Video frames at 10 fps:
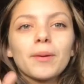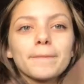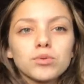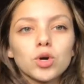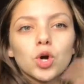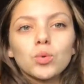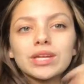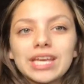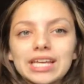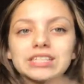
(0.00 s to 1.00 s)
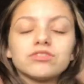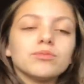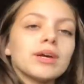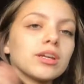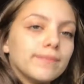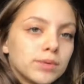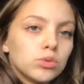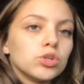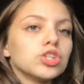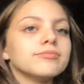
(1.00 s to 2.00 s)
Pro case for my
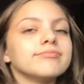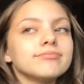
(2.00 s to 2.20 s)
computer.